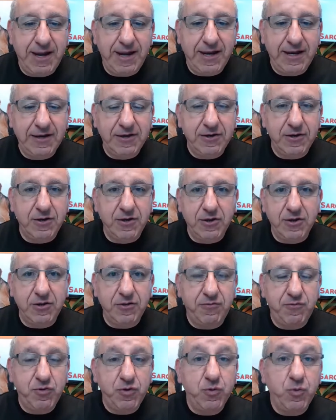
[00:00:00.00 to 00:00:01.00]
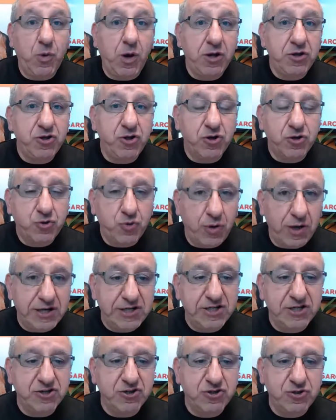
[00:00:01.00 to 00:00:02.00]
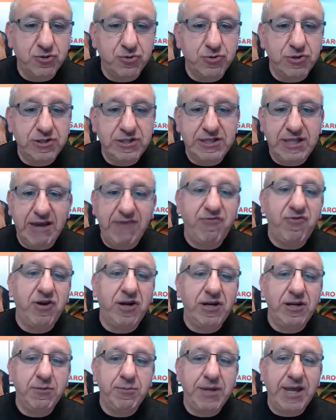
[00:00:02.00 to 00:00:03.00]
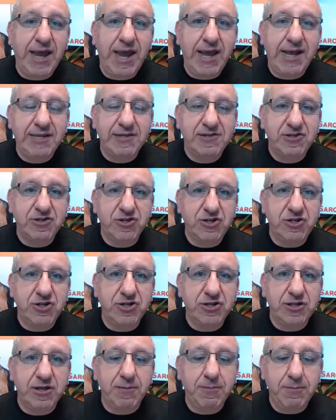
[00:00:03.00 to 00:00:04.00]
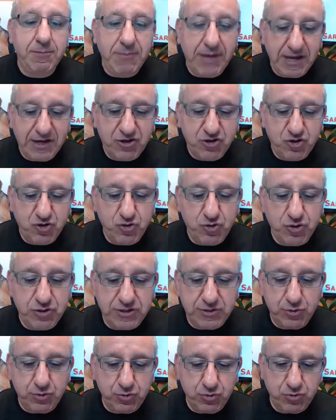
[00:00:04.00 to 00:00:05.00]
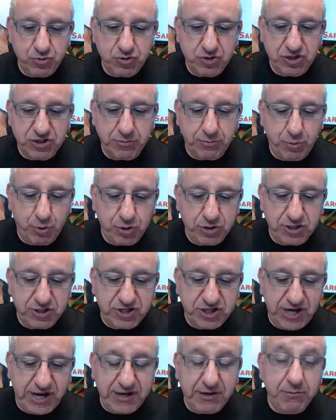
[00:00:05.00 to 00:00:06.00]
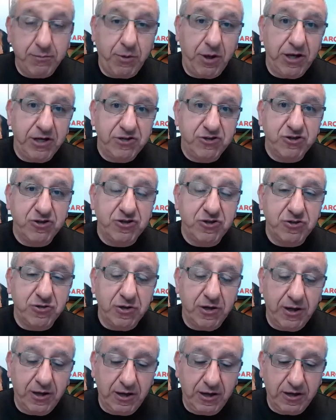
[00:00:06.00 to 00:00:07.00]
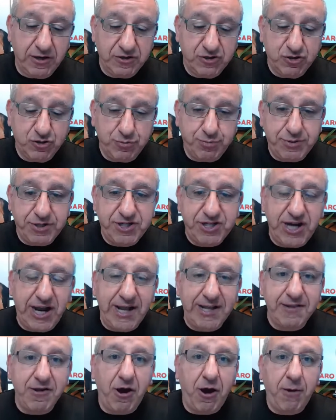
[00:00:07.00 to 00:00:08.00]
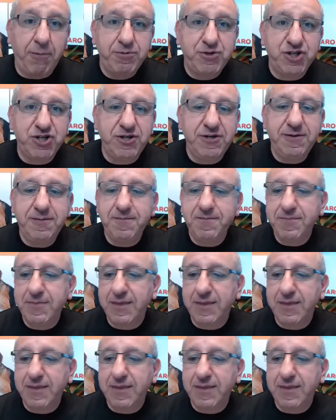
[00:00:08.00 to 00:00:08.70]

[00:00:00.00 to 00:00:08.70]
And if you want your questions to definitely be answered, make sure to support the channel by Super Chat option.